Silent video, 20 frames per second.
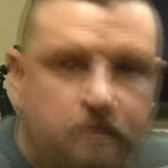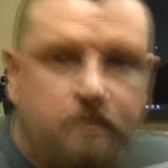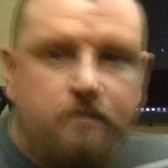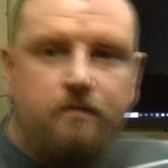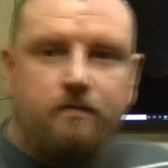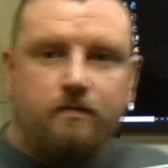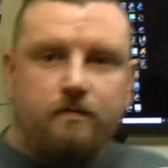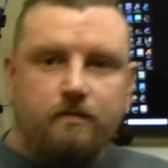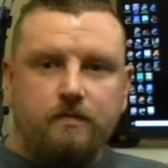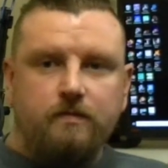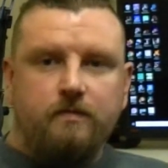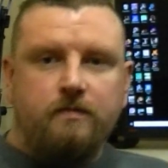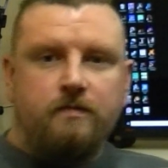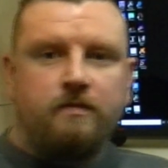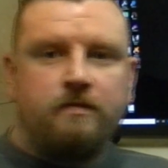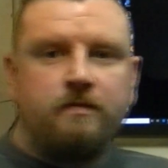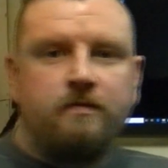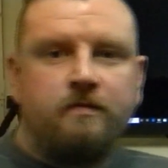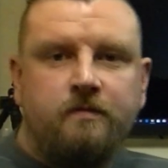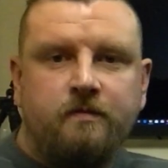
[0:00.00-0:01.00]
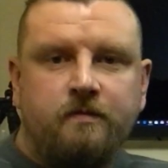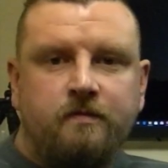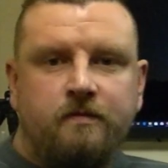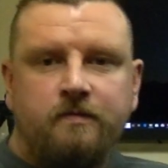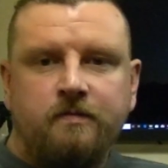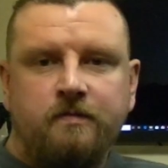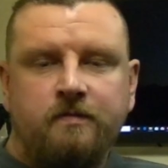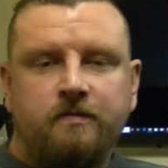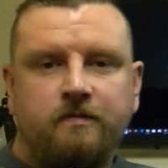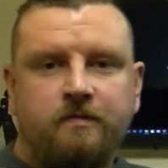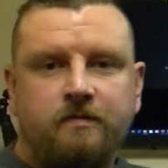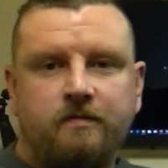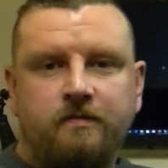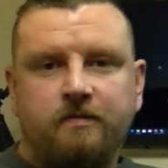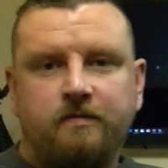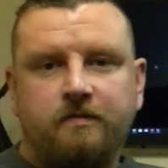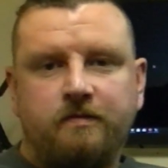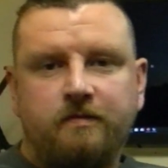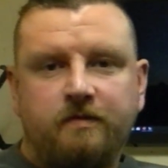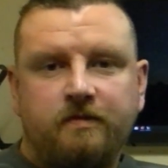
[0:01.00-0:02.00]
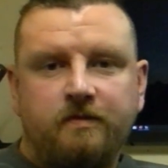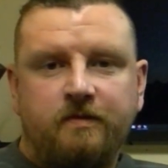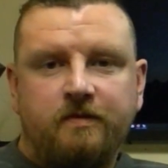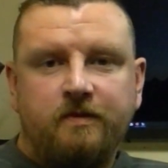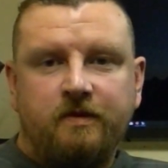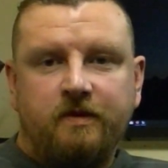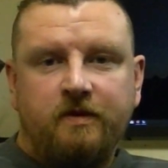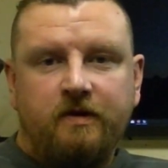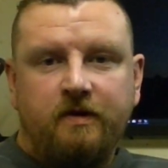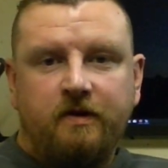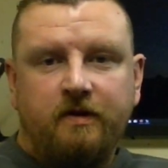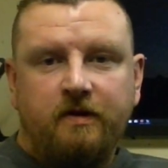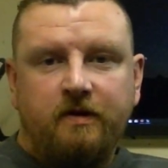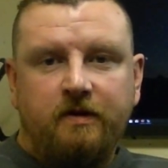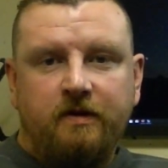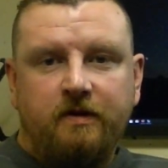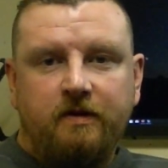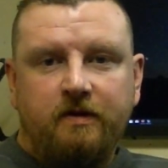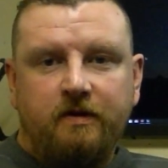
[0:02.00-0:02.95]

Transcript: Nothing is said.